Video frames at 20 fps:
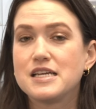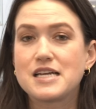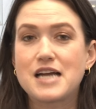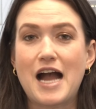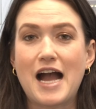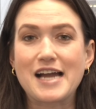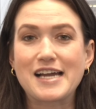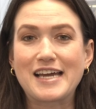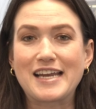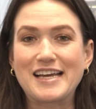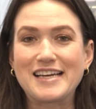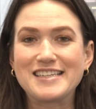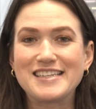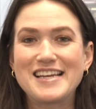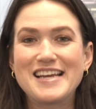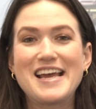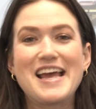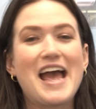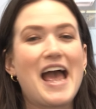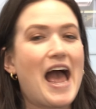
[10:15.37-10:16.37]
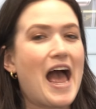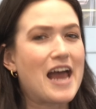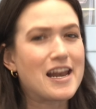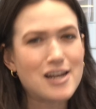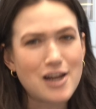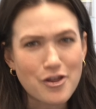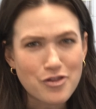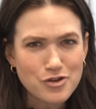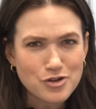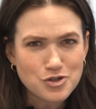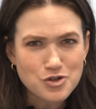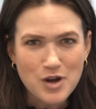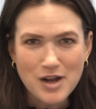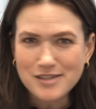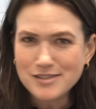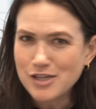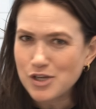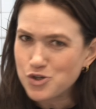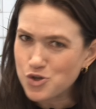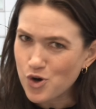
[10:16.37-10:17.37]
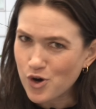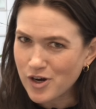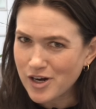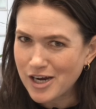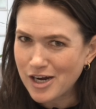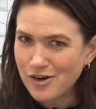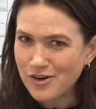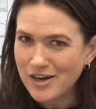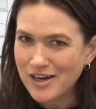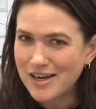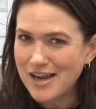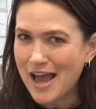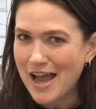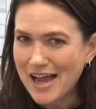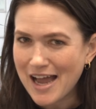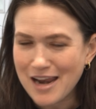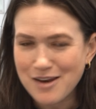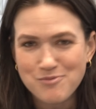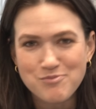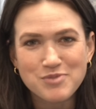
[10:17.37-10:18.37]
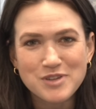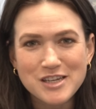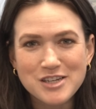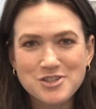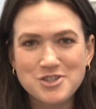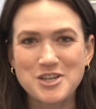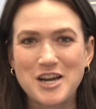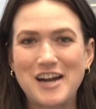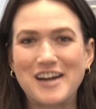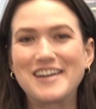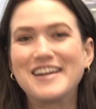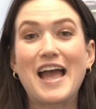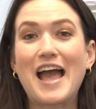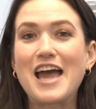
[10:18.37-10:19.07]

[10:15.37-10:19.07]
I get it. Any other trends that you're hearing? Again, please share.